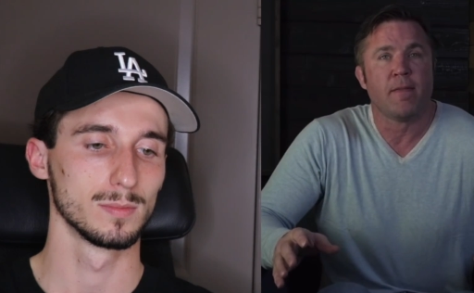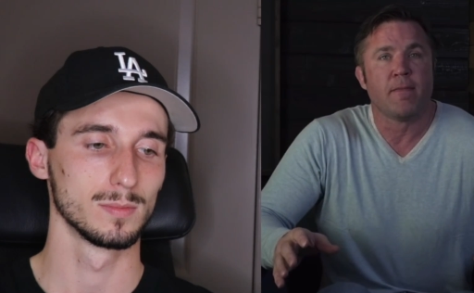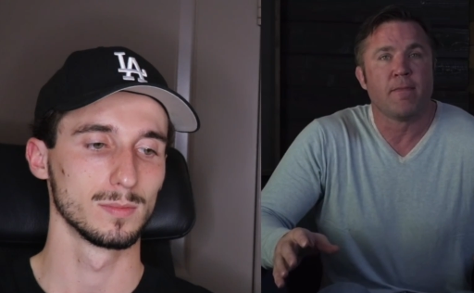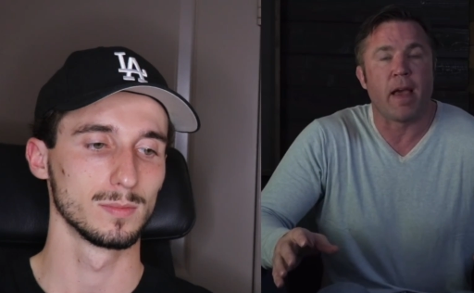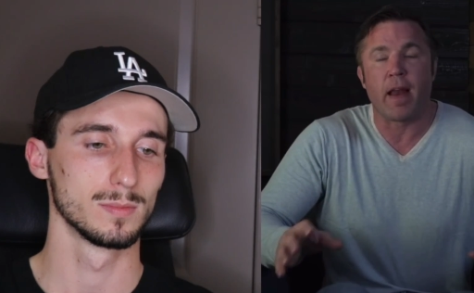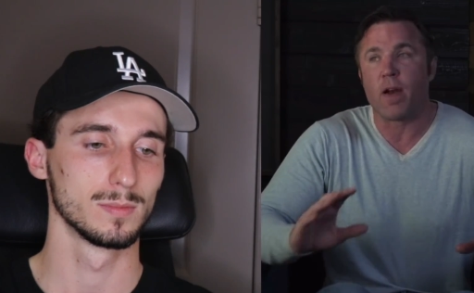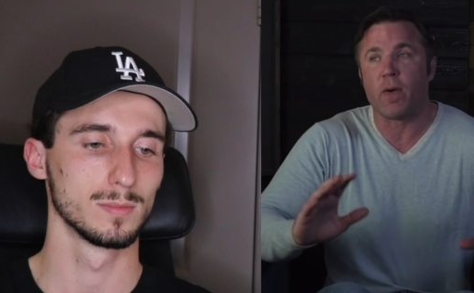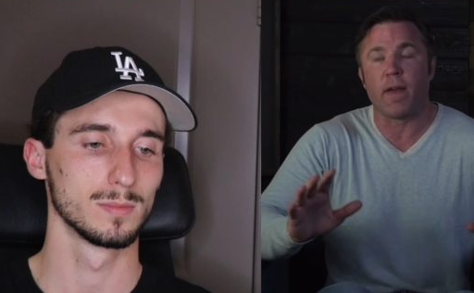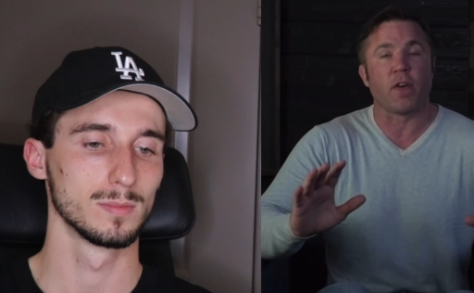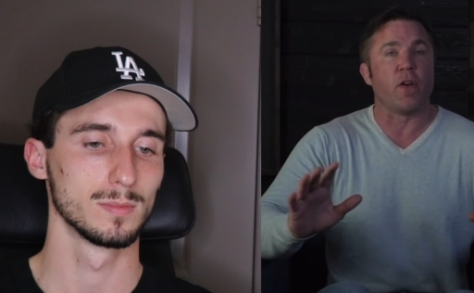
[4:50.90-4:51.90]
Speaker 1: And I don't
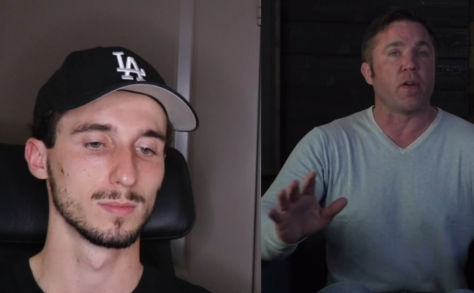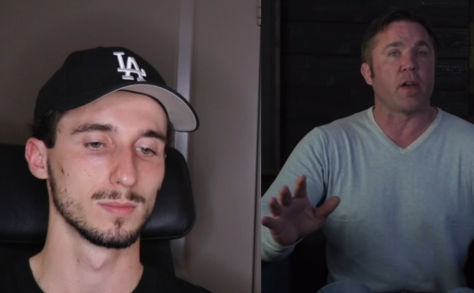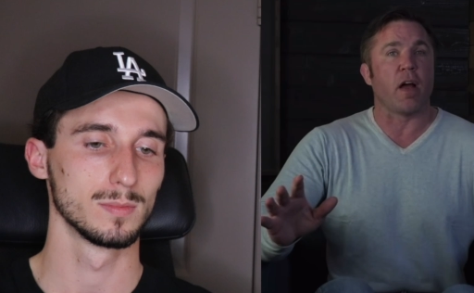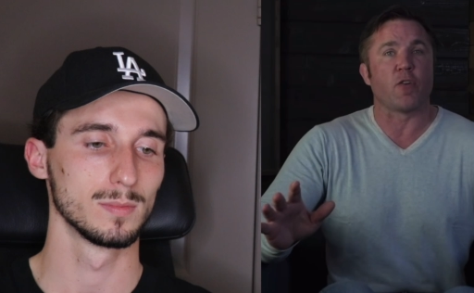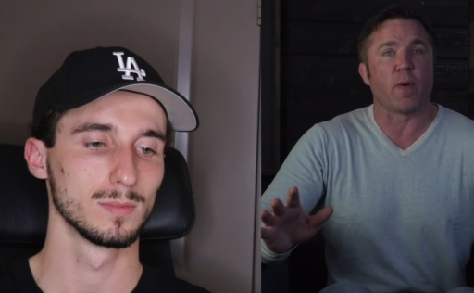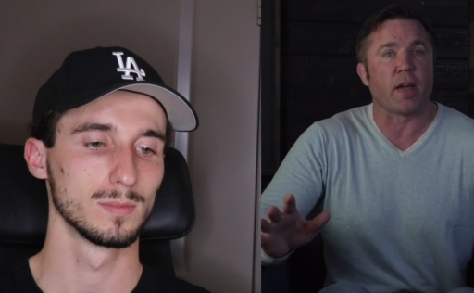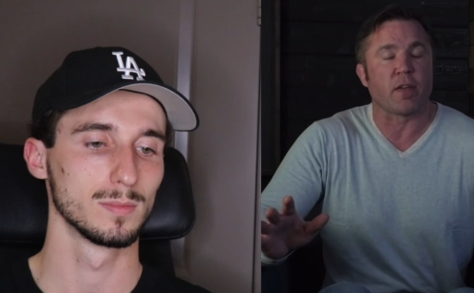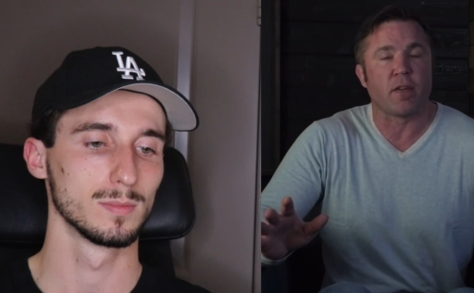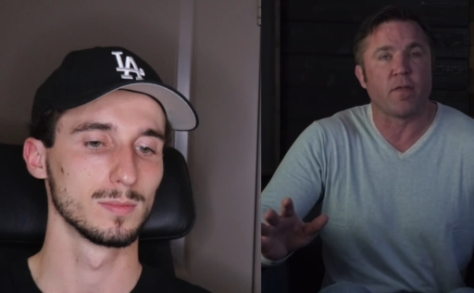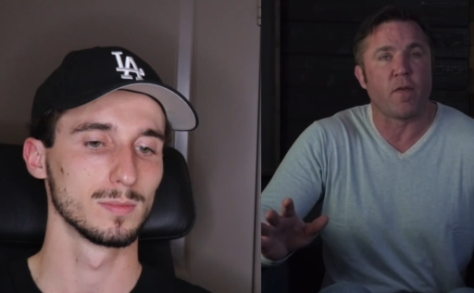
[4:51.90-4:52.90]
have to know their contracts
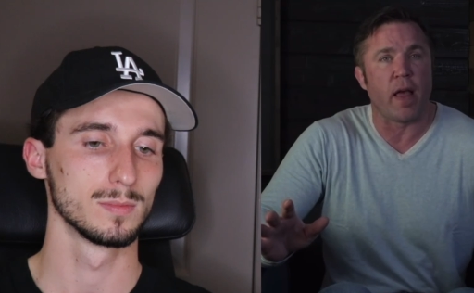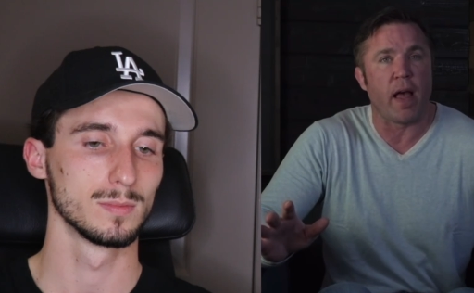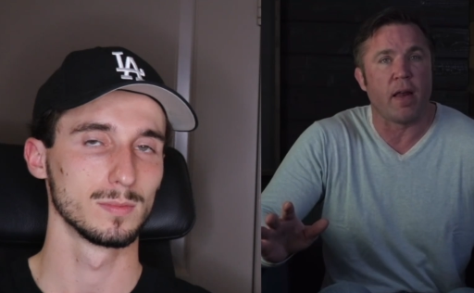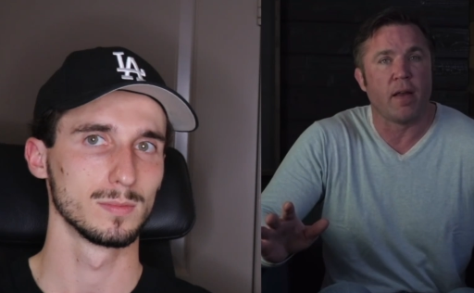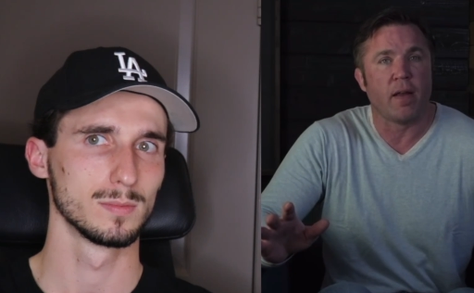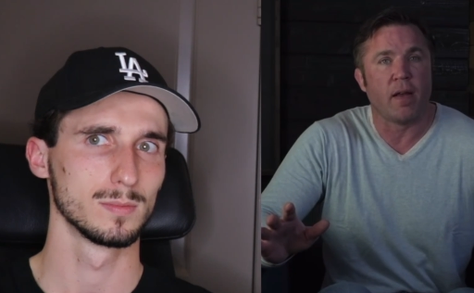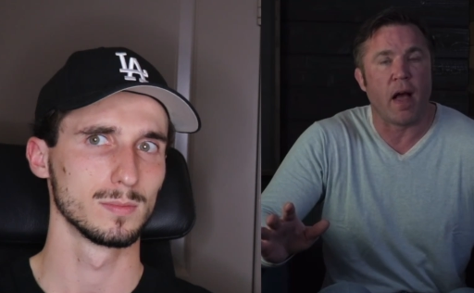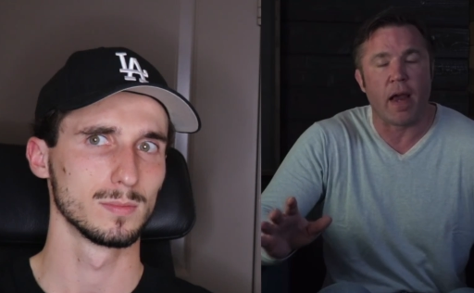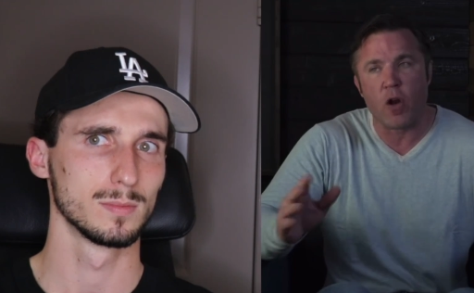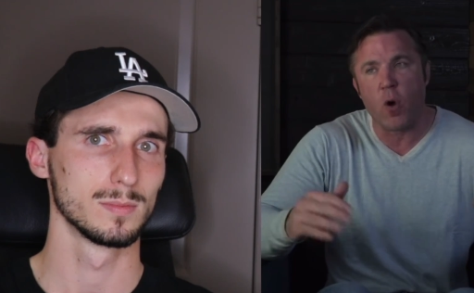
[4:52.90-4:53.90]
for that. I know